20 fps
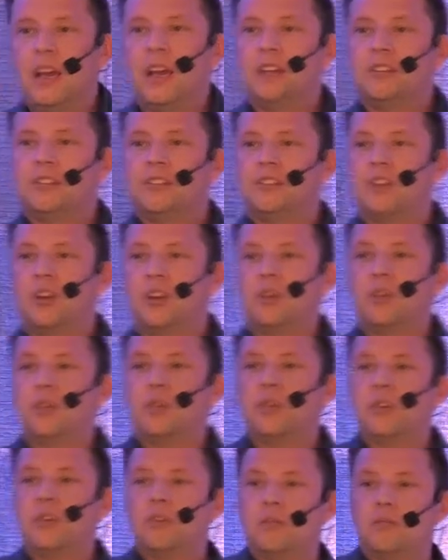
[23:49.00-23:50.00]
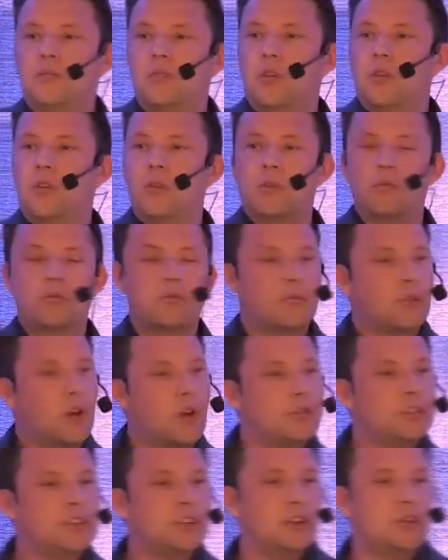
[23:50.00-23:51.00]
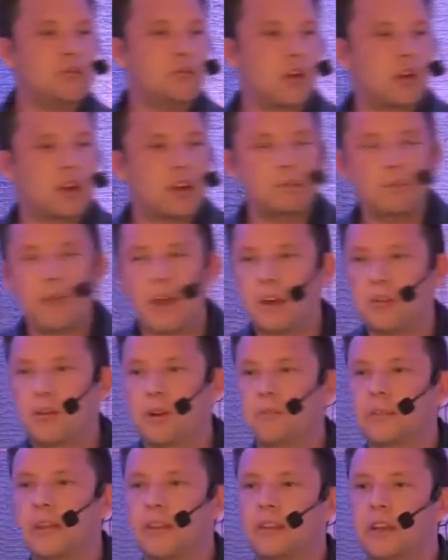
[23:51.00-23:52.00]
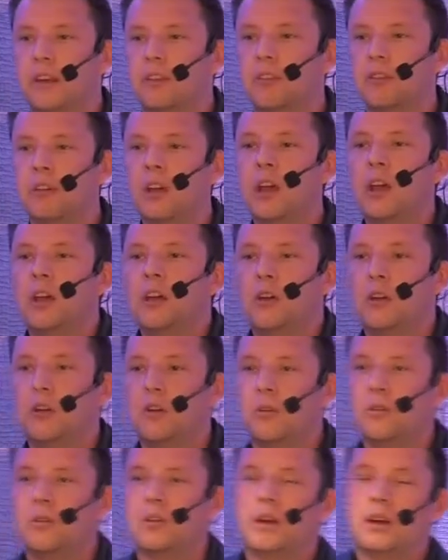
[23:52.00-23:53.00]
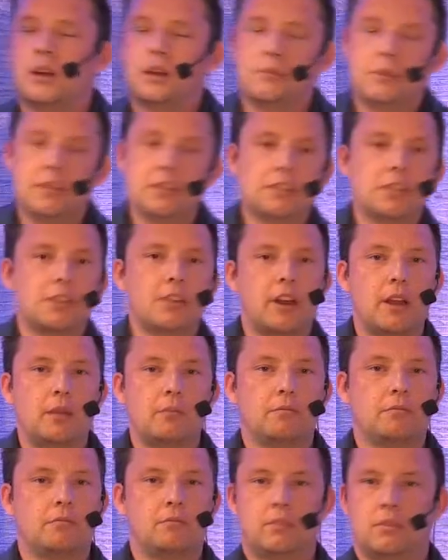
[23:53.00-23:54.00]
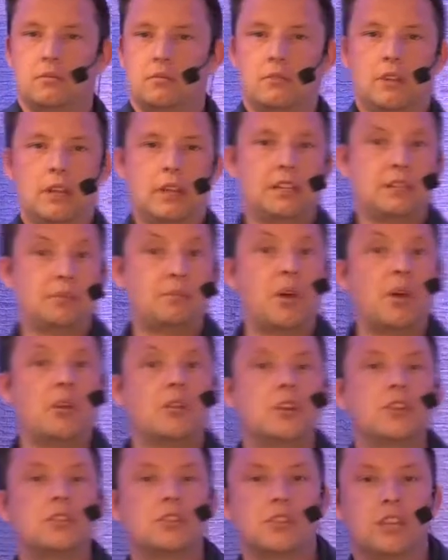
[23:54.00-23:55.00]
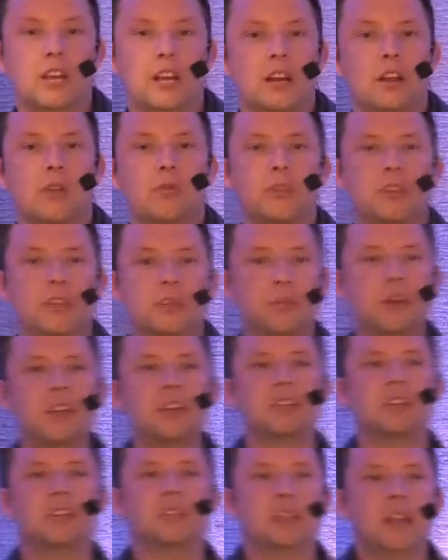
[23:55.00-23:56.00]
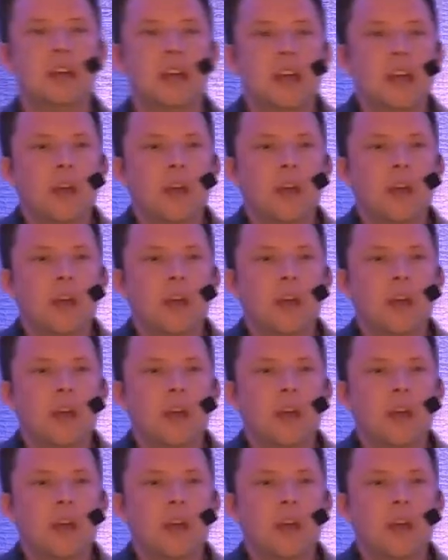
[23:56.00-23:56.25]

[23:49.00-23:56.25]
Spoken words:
And so her modeling background meant that her Instagram exploded because she had now all these pictures.